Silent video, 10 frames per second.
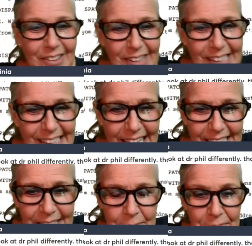Lori
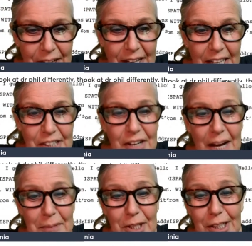says, You
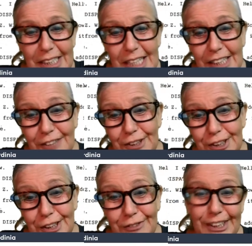have me look at Dr. Phil
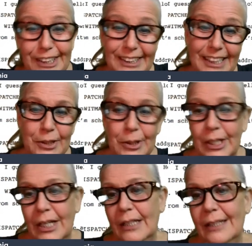differently. Thank you.
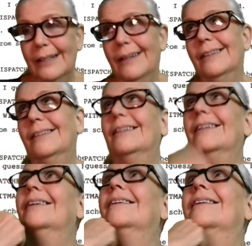Yeah.
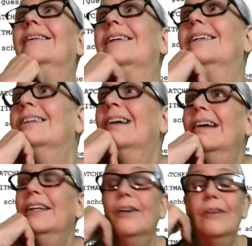Oh.
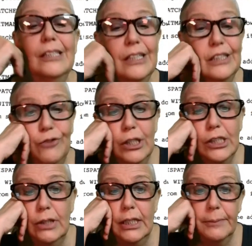You know, it's it's
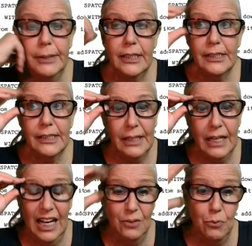frustrating because
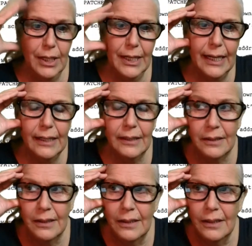on one hand,
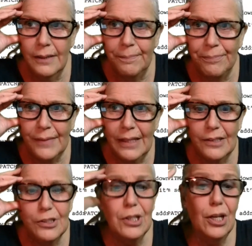
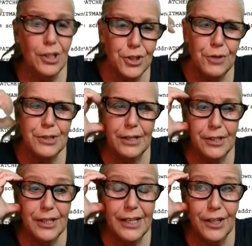there's a lot of shows out
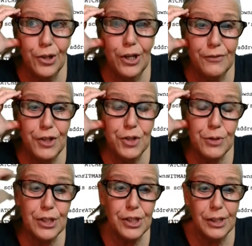there that get a lot of
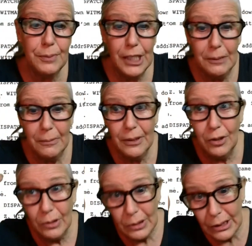interesting people, you
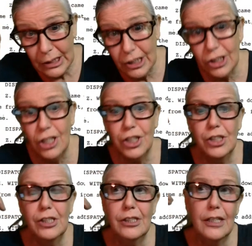know,
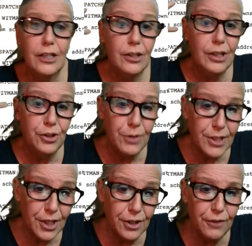discussions, they get
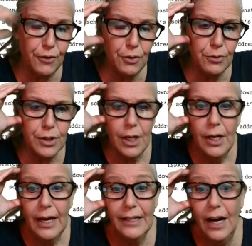interesting interviews,
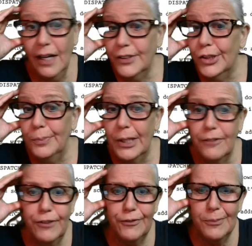and I do
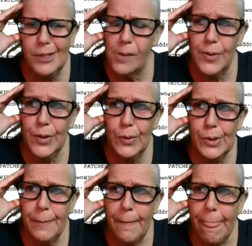benefit from some of
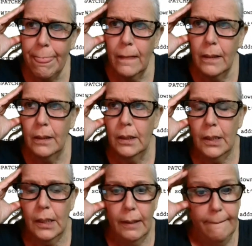those.
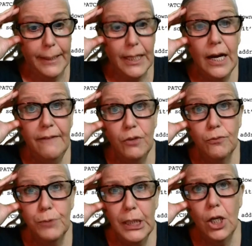But I have a
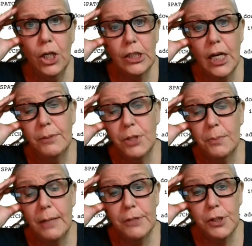really hard time
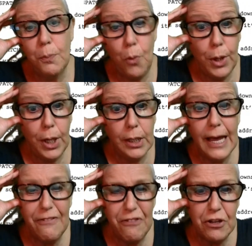sometimes supporting
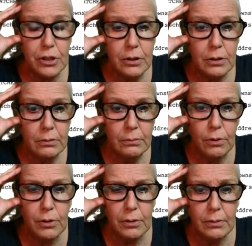the ethics
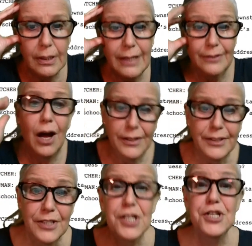or the non
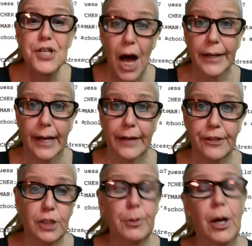the non
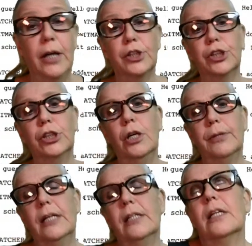ethics behind the show.
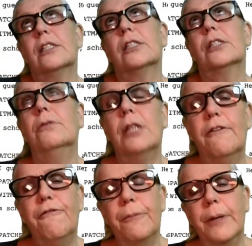That that's so
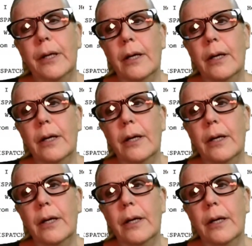tough for me.